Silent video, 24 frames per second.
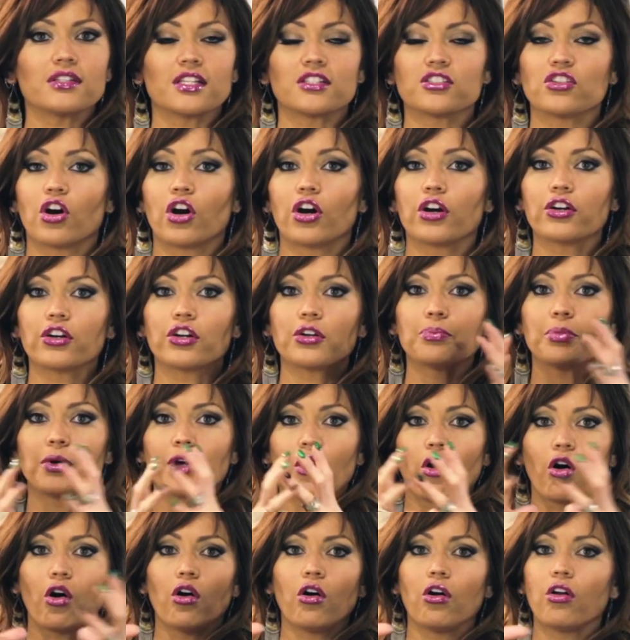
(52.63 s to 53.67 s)
It's harder to put
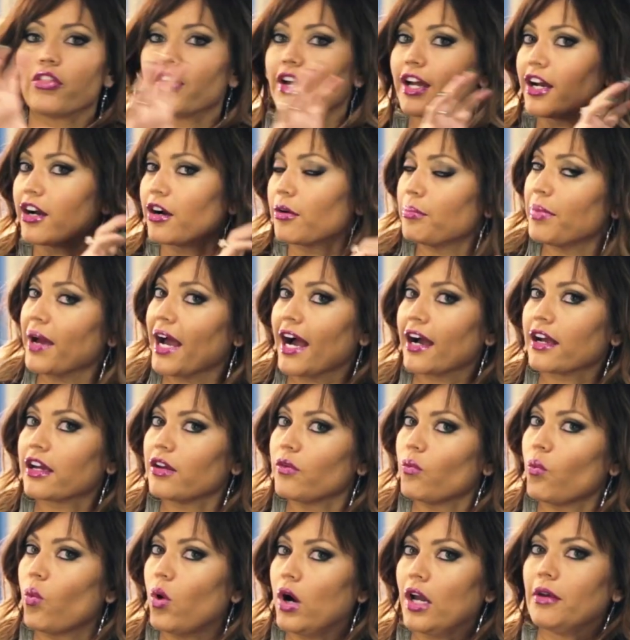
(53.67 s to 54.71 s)
all the hair back
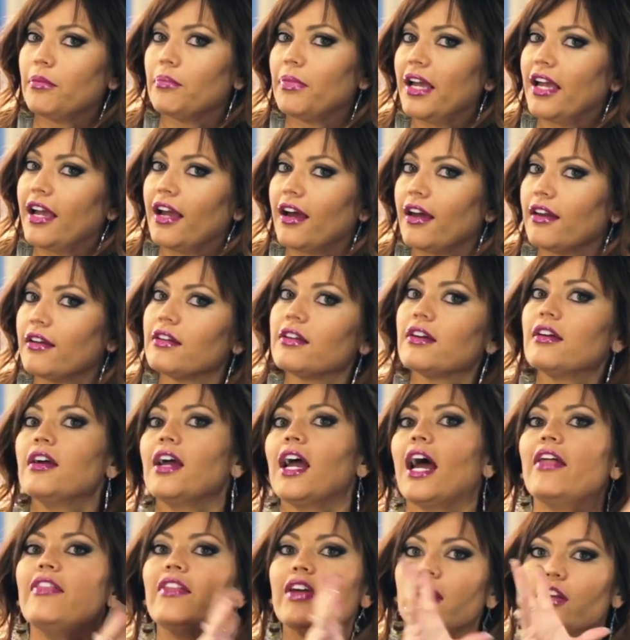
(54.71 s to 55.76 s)
in one band
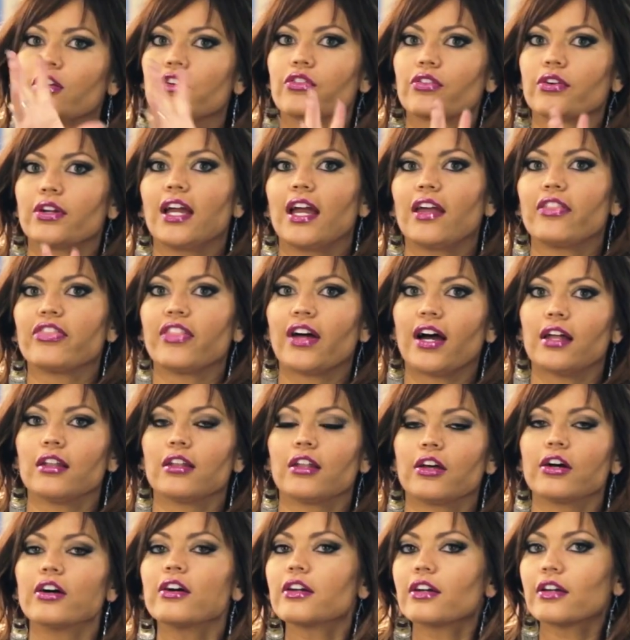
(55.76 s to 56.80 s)
and then create
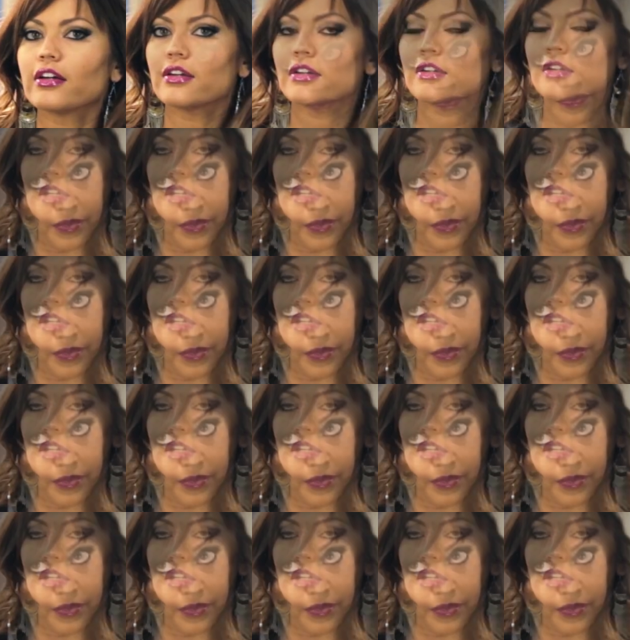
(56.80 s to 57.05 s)
that look.